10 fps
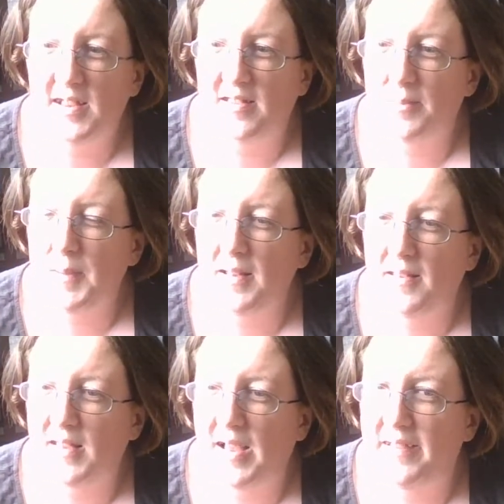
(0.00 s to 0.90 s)

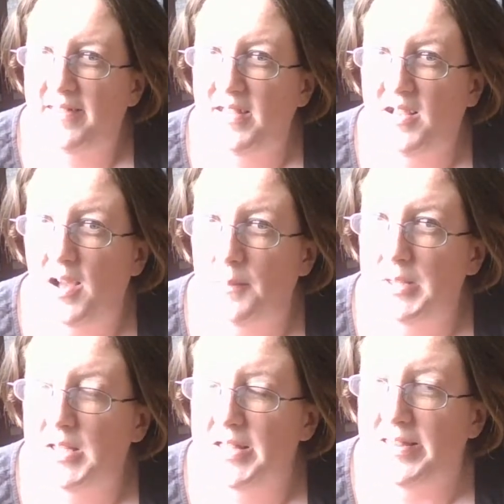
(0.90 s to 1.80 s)
expense I see
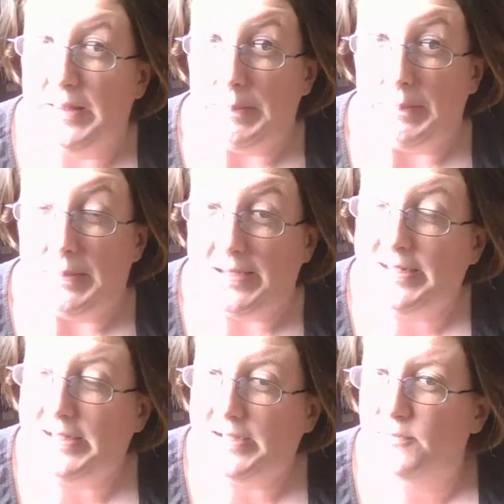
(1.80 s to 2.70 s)
coming in the
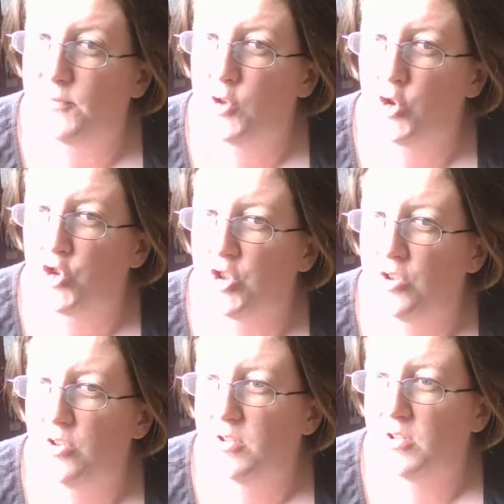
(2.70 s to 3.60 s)
immediate
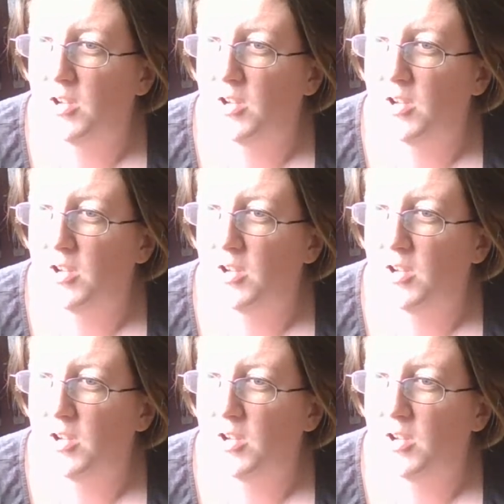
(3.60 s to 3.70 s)
future,